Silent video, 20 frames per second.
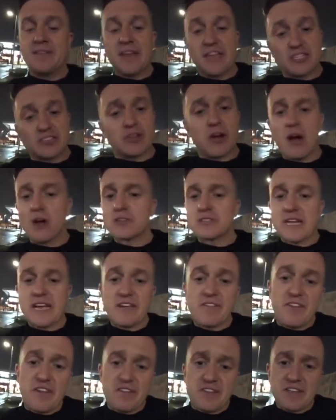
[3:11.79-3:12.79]
These trials
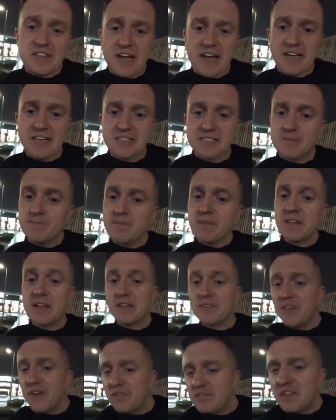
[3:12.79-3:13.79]
take 50 days.
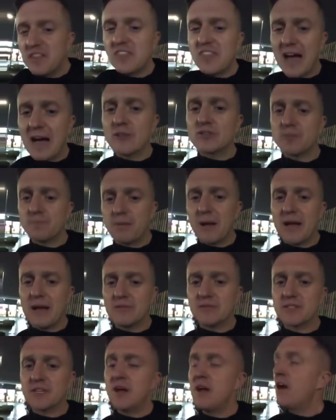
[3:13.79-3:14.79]
That's
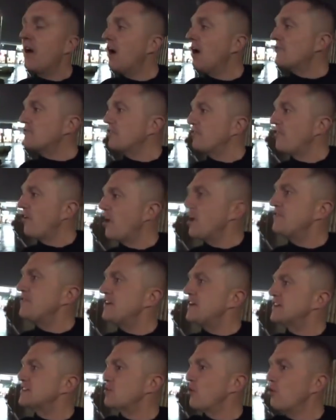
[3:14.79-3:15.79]
£50,000. After 5
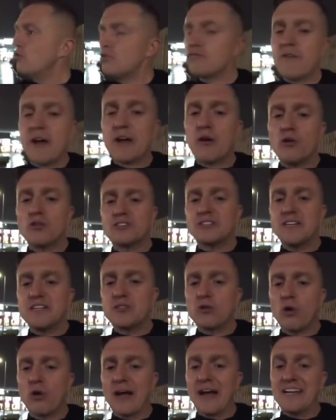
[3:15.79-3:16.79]
years, all the records of
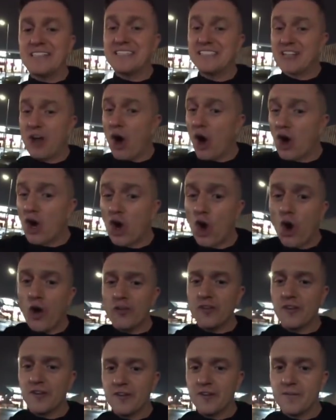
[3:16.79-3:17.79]
these court cases are
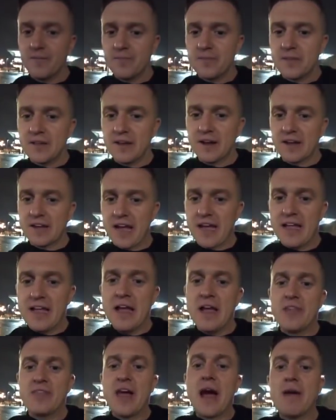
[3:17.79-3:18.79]
gone. Okay?
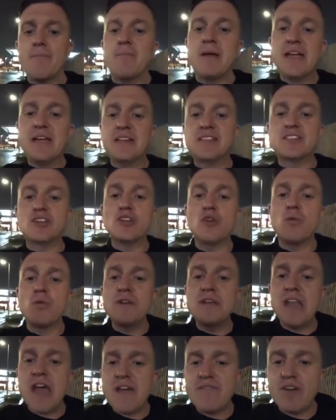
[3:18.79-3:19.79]
That means that you
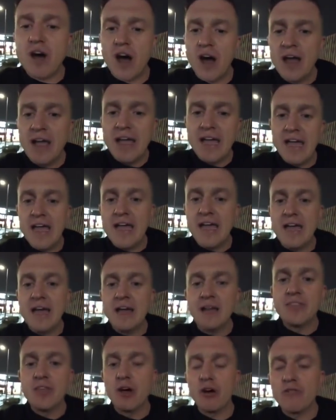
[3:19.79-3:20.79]
will never hear
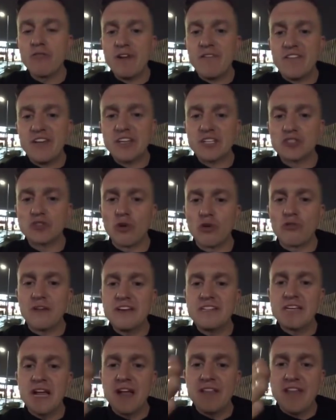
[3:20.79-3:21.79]
the horrific
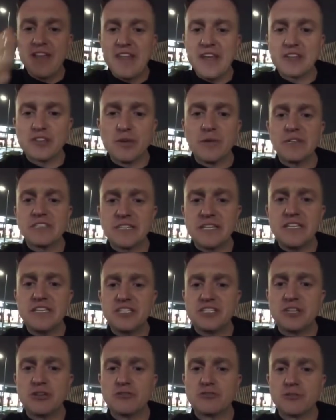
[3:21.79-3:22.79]
stories that they're doing to
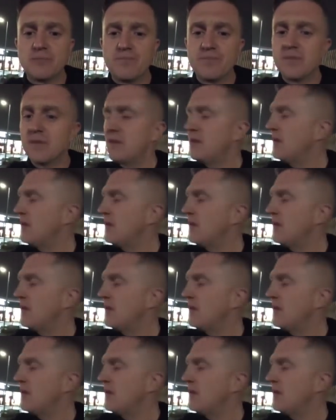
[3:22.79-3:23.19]
these children.